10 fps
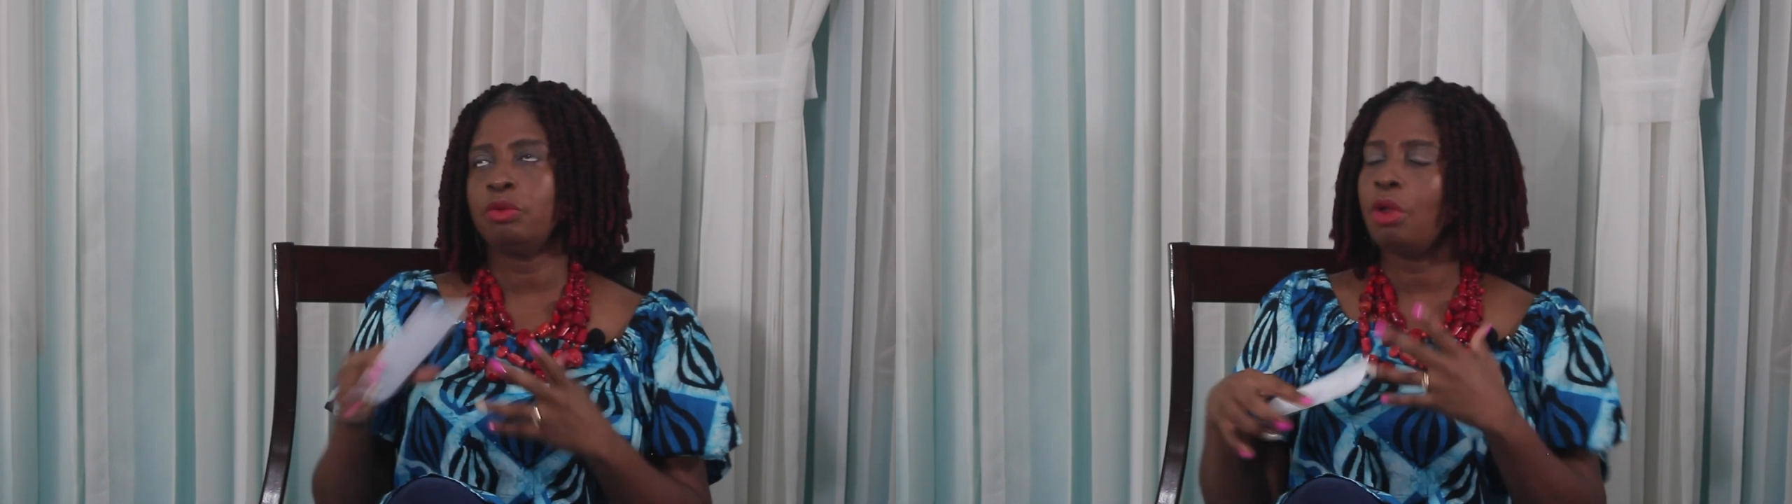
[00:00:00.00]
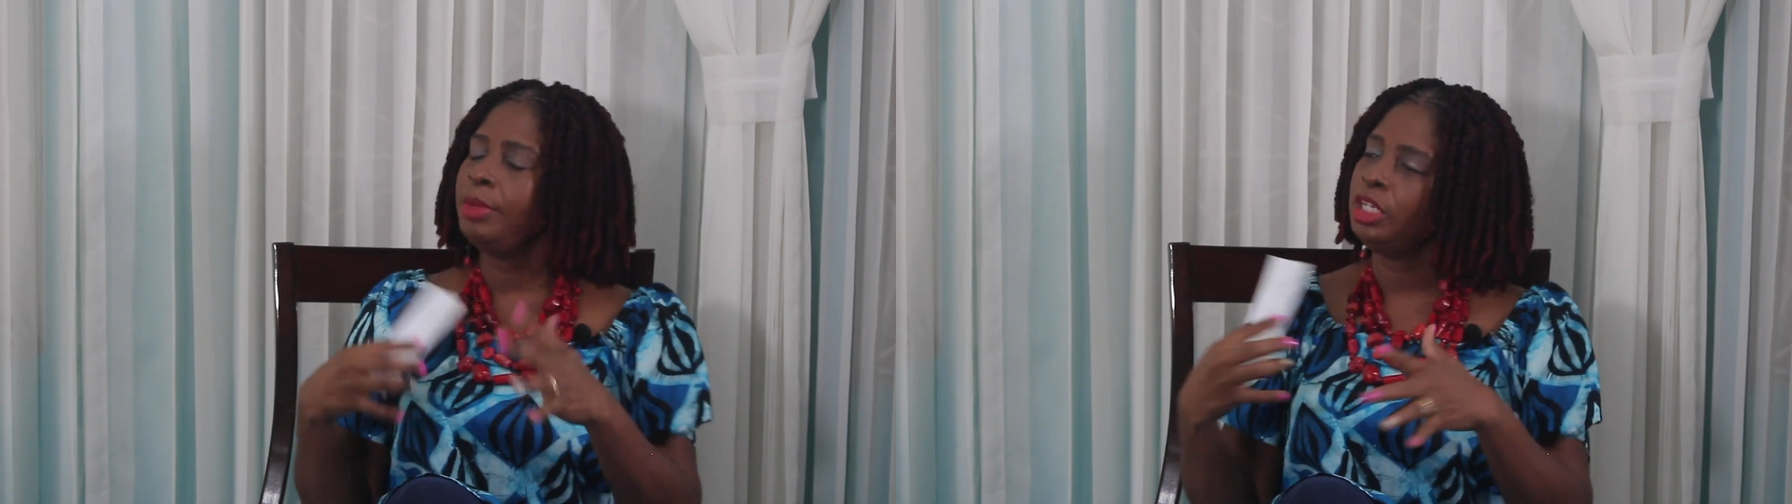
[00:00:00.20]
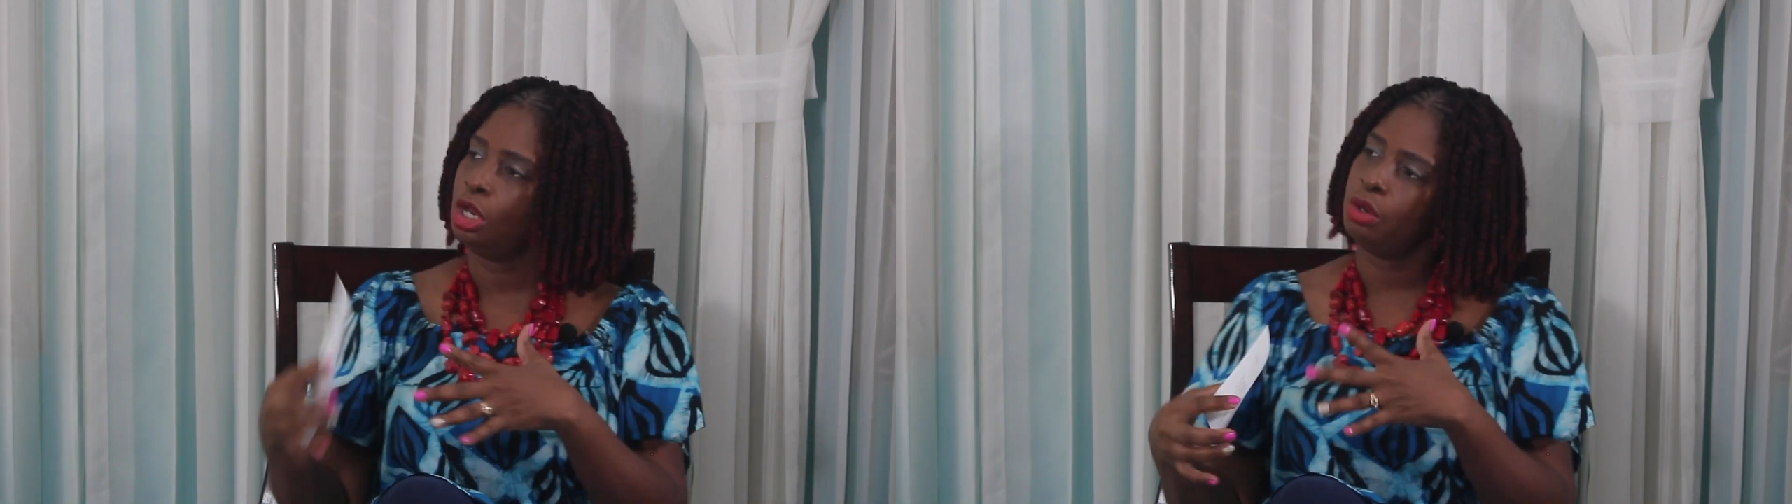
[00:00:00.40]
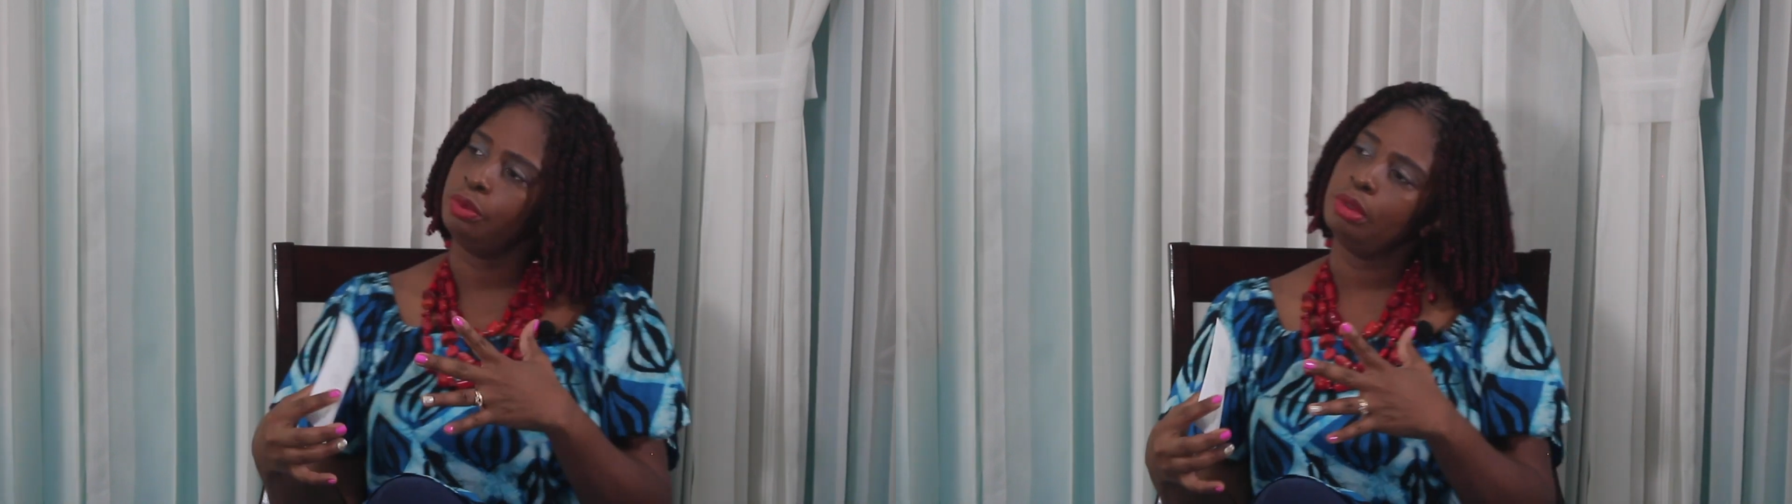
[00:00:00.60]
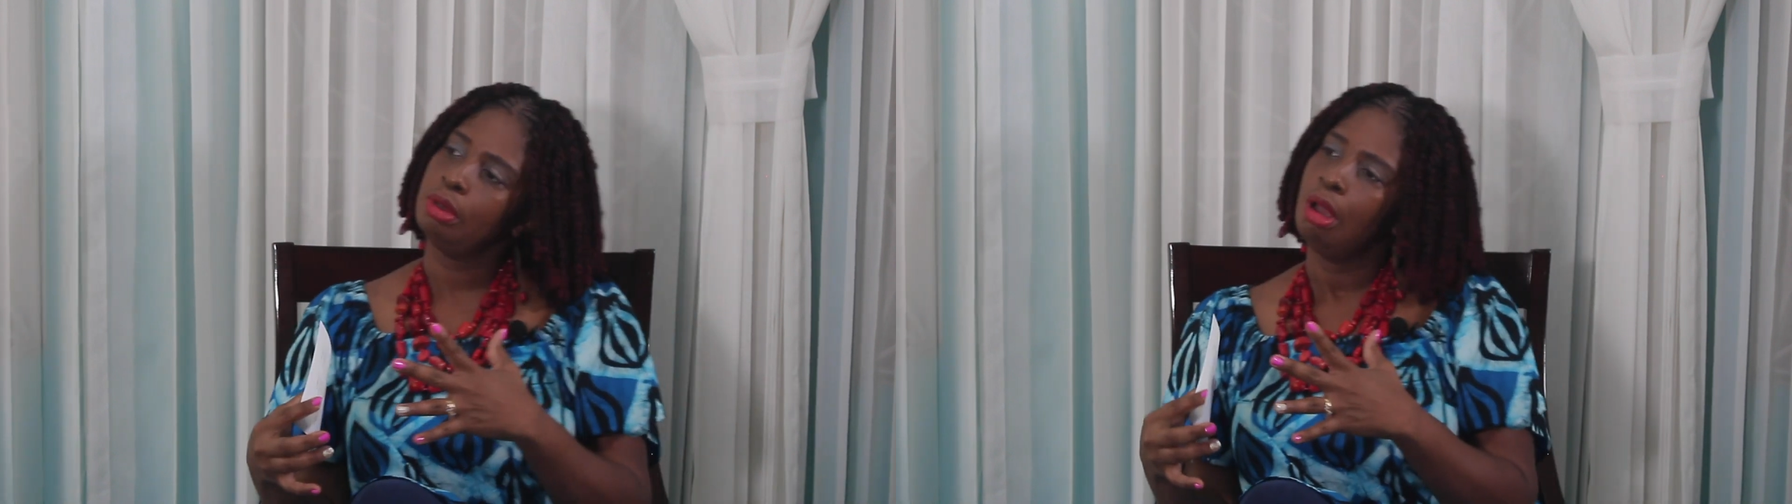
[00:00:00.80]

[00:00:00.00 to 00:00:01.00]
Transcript: coming down.